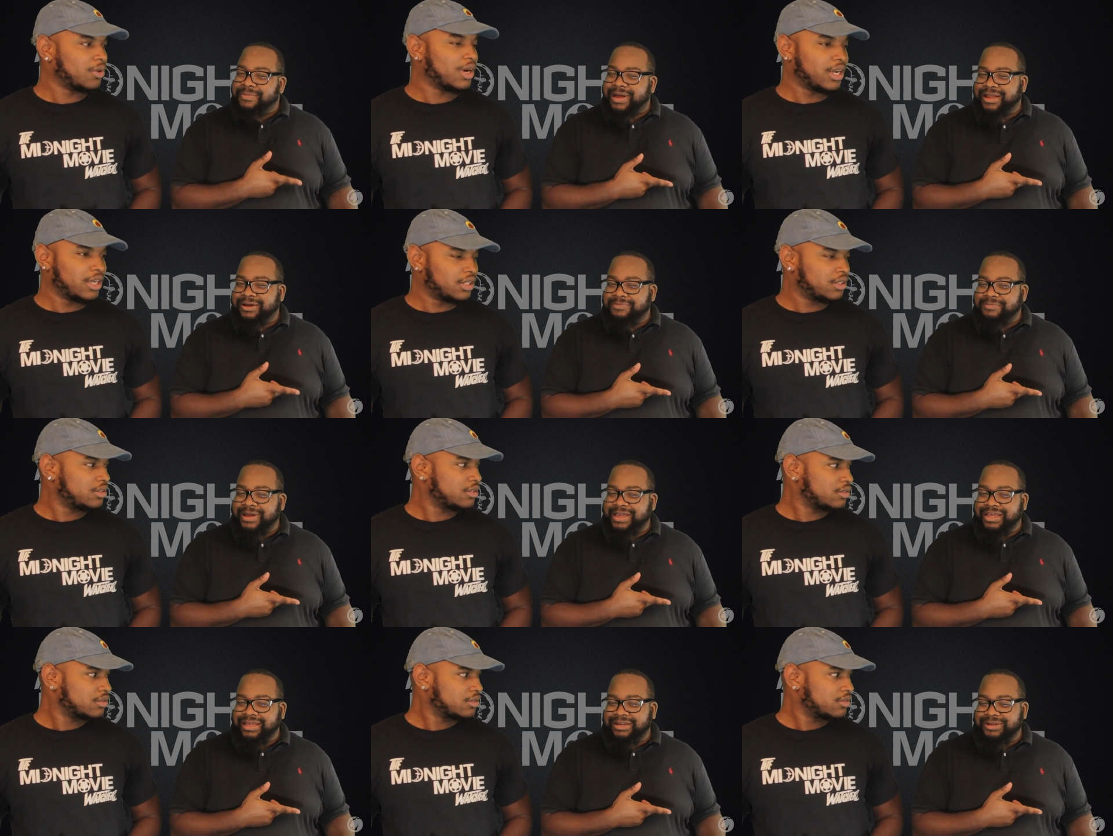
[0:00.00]
Speaker 1: Man,
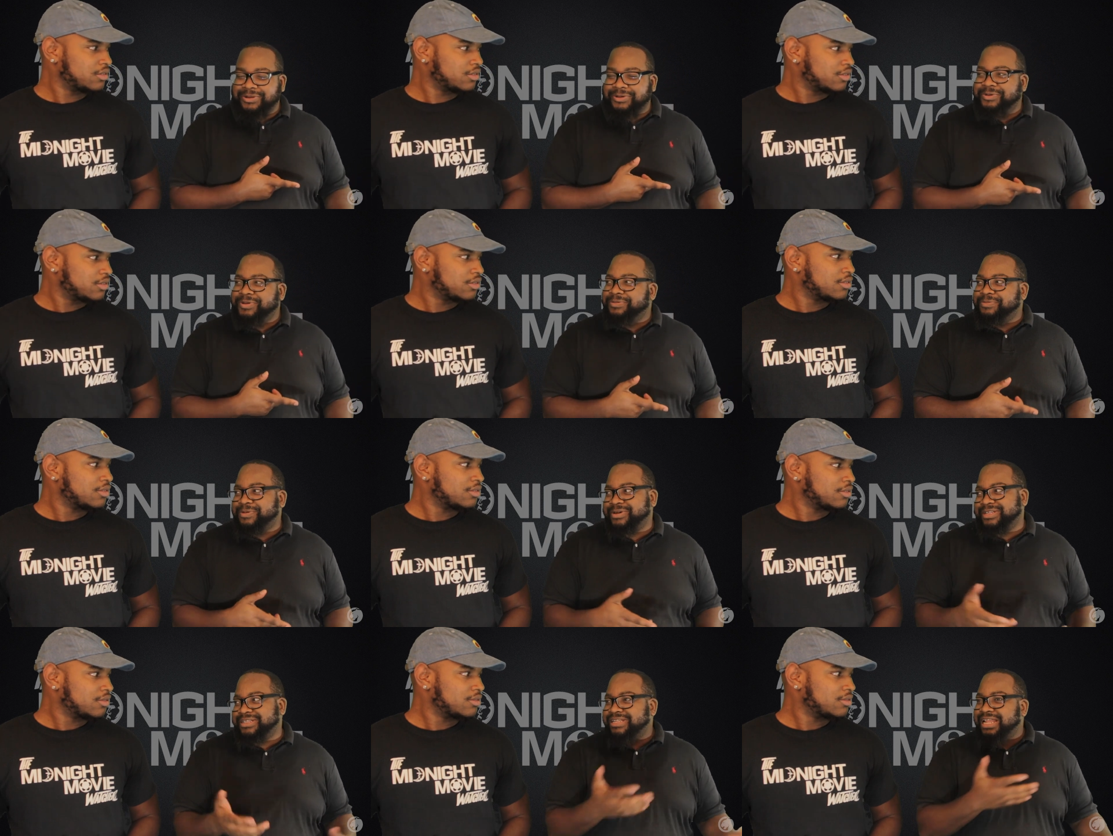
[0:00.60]
Michael right. Bay can
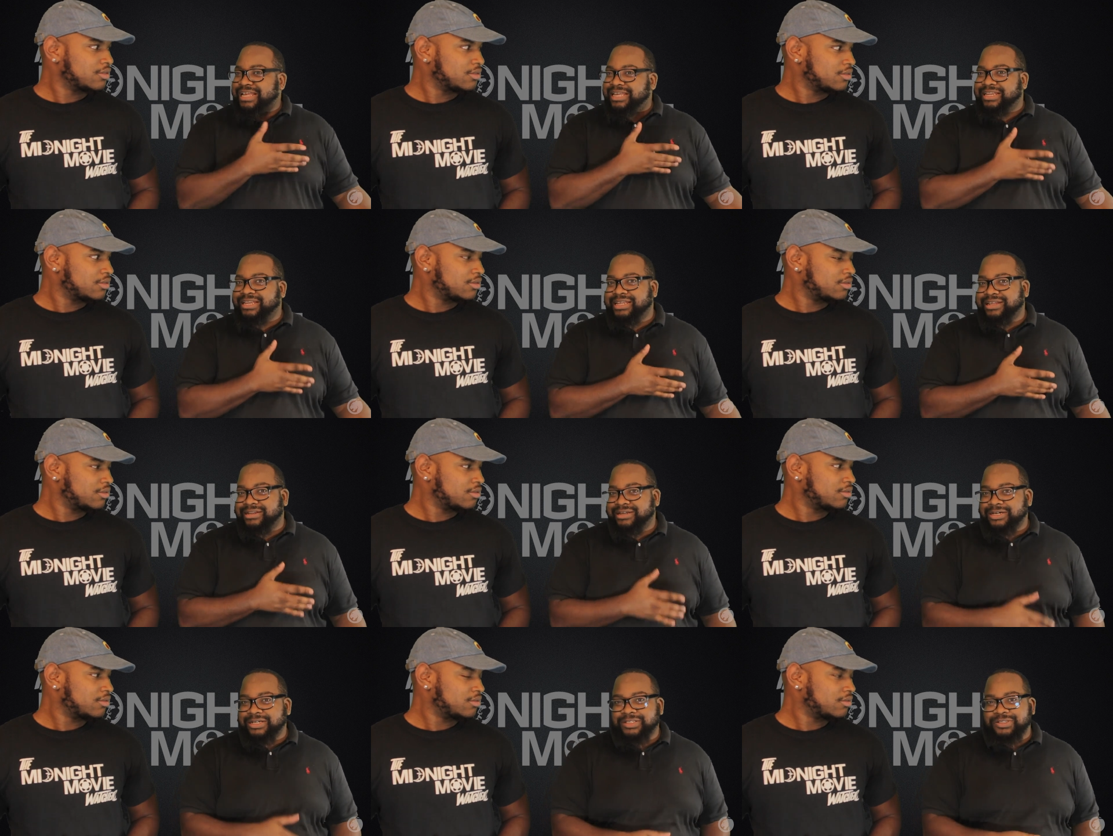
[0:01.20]
do it because like
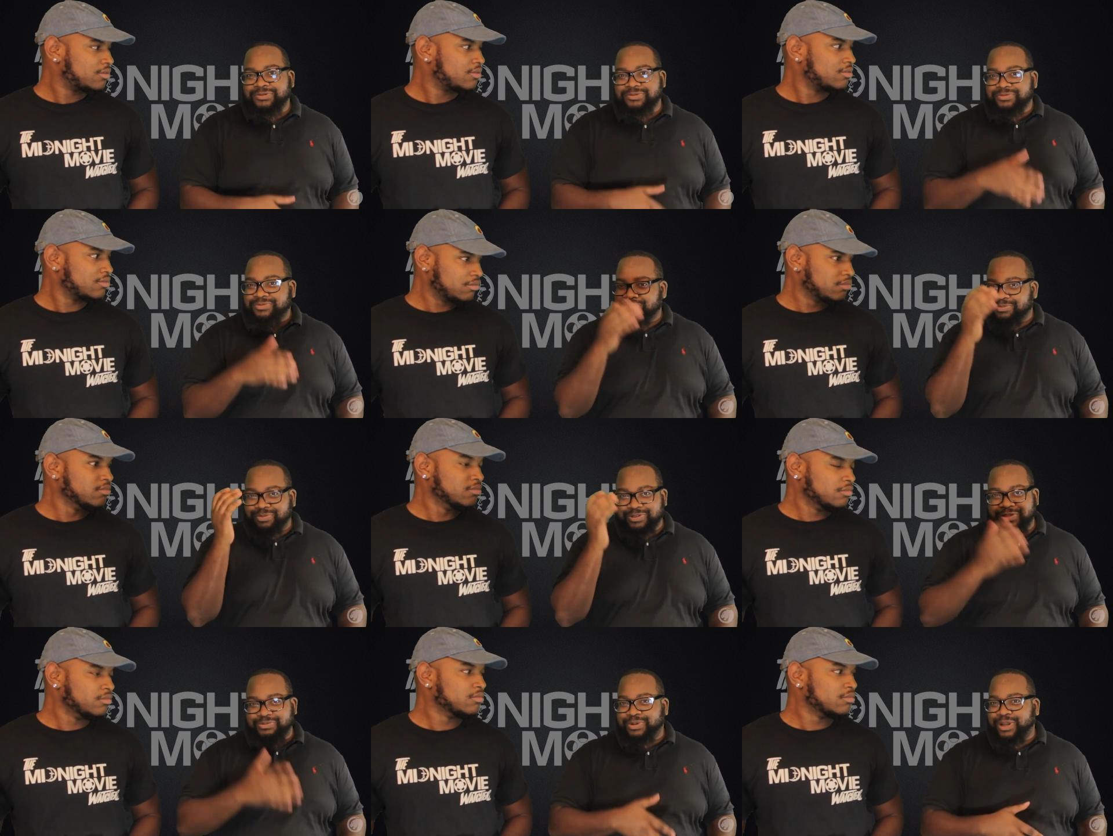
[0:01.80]
he did the other one,
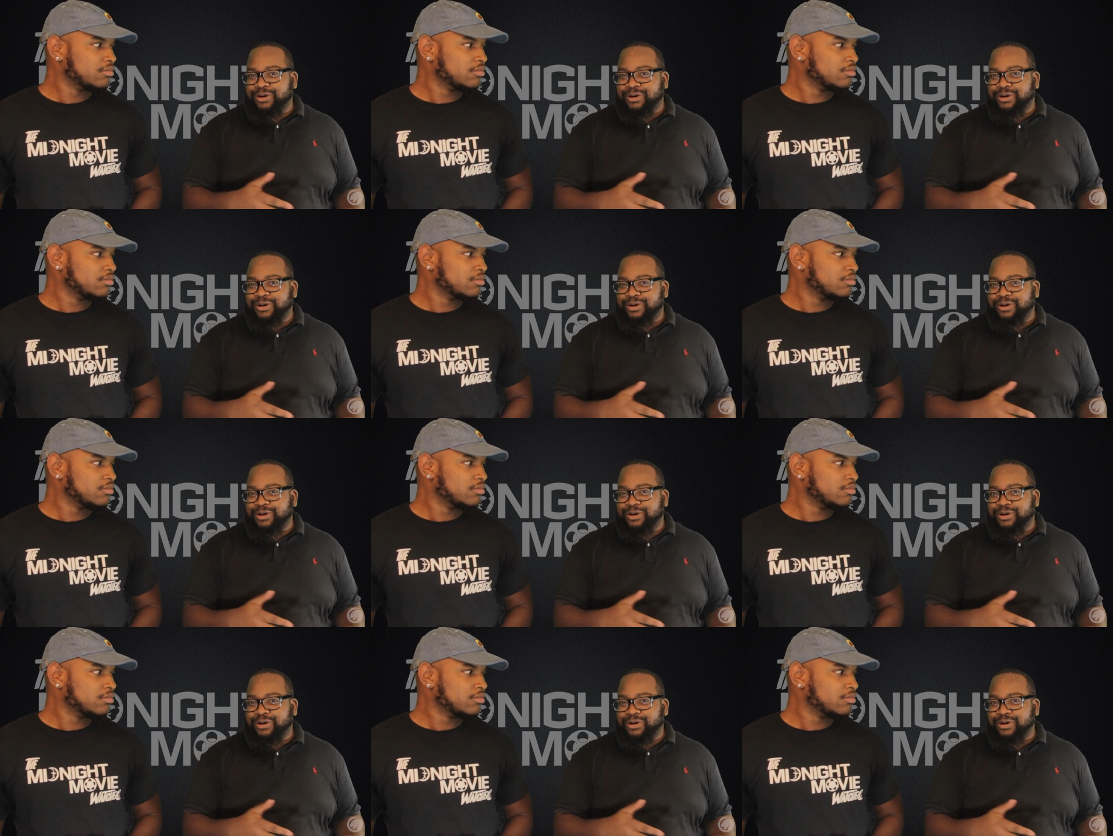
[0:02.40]
mm-hmm.